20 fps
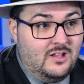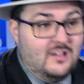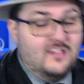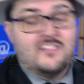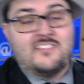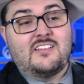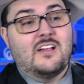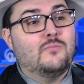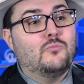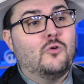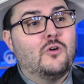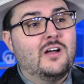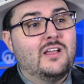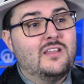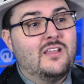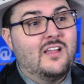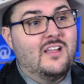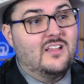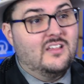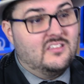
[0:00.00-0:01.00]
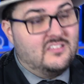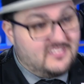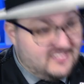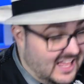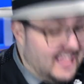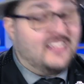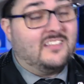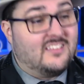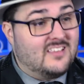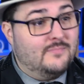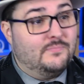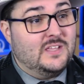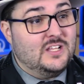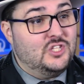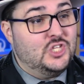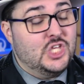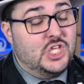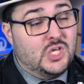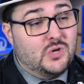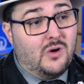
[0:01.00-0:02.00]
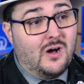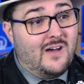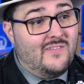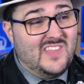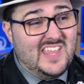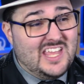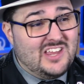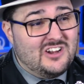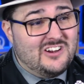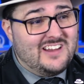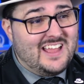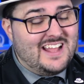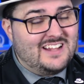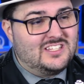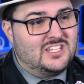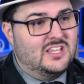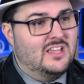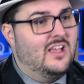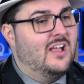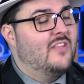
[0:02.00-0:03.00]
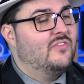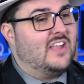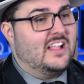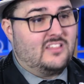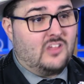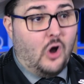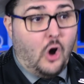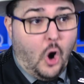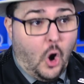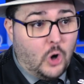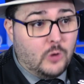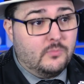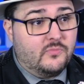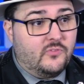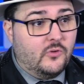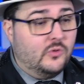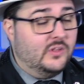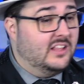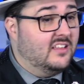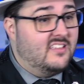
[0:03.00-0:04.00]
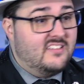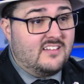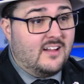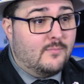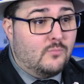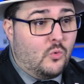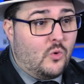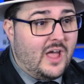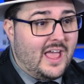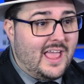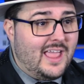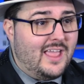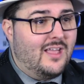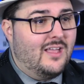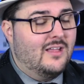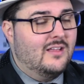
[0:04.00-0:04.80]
Someone says something to you on the internet that's harmful in some way,